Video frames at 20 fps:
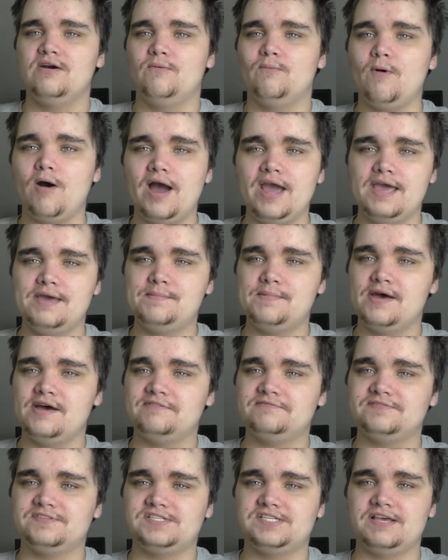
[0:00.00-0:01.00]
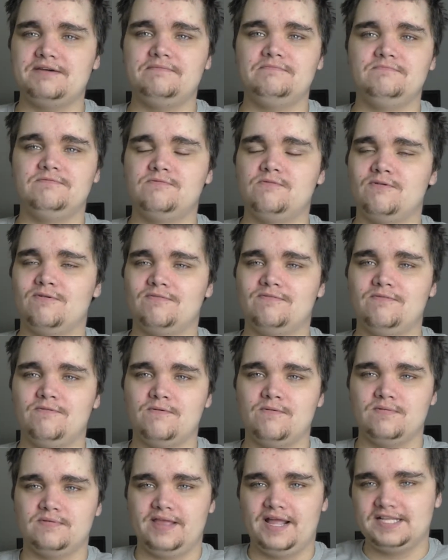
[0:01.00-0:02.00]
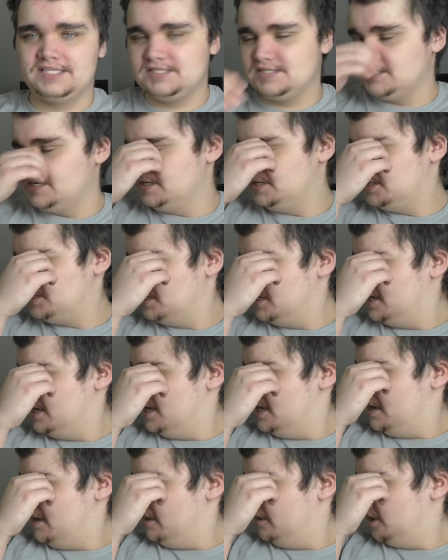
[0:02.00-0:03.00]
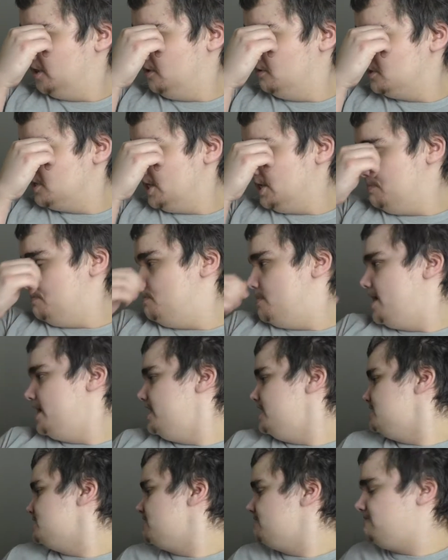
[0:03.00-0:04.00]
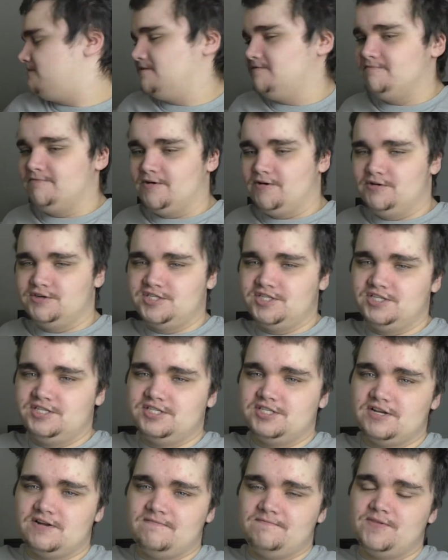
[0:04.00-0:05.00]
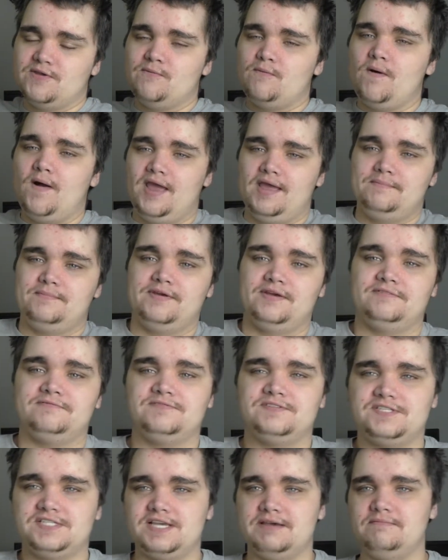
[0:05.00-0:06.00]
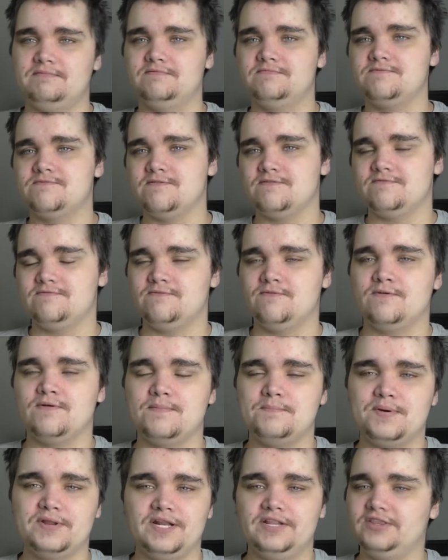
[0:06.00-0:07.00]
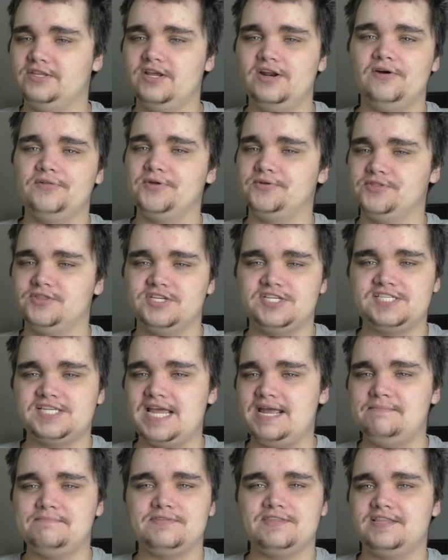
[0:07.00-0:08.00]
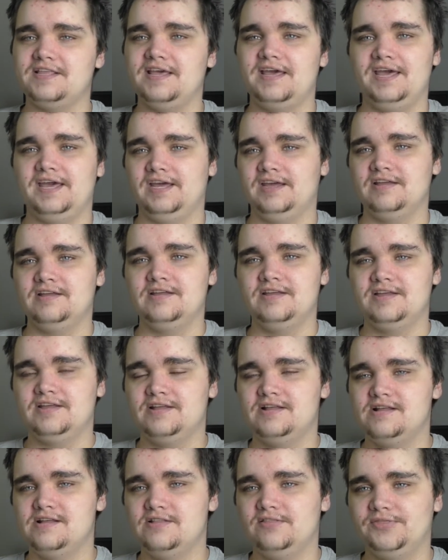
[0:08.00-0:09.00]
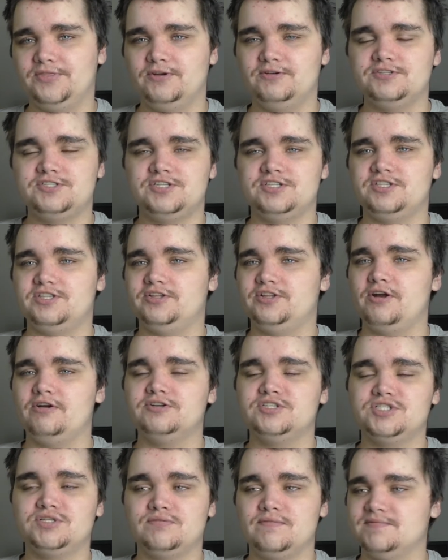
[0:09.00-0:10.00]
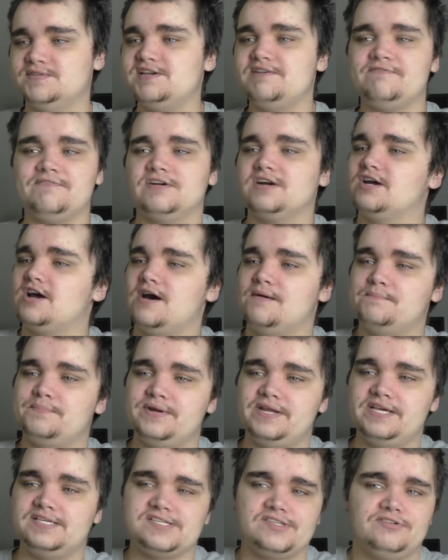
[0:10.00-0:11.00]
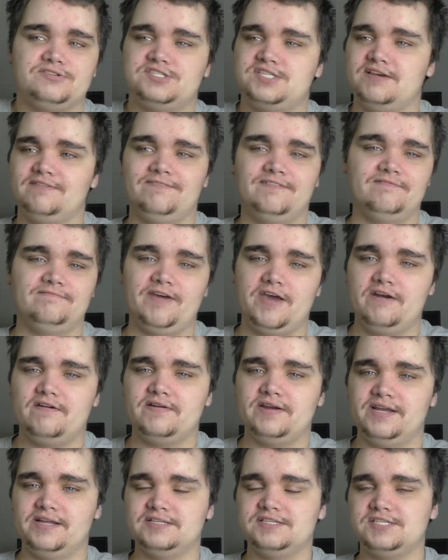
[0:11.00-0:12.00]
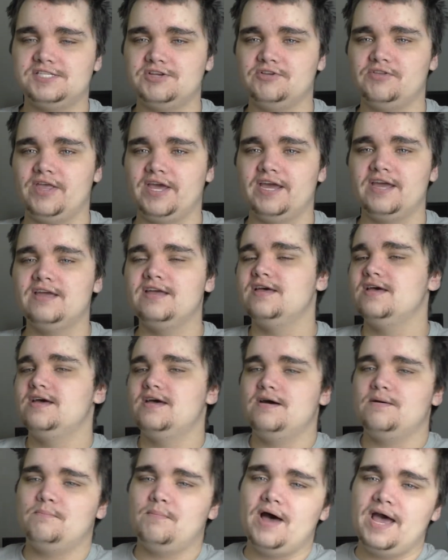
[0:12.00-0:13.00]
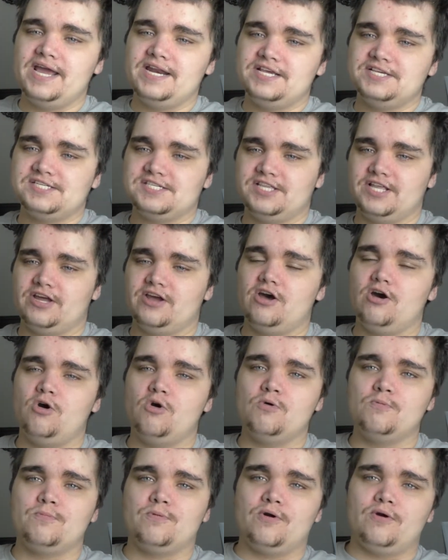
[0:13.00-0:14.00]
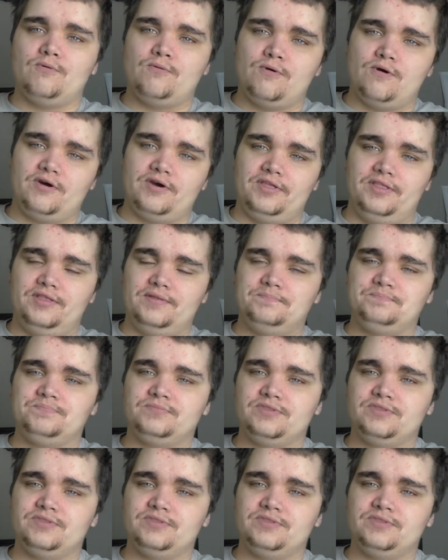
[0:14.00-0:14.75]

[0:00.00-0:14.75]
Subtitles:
YMF744. That's because there's like many different versions of the YMF744, but you know, they're the same thing. They're just from different companies, and there's different variants. So like, mine is the Cobra one.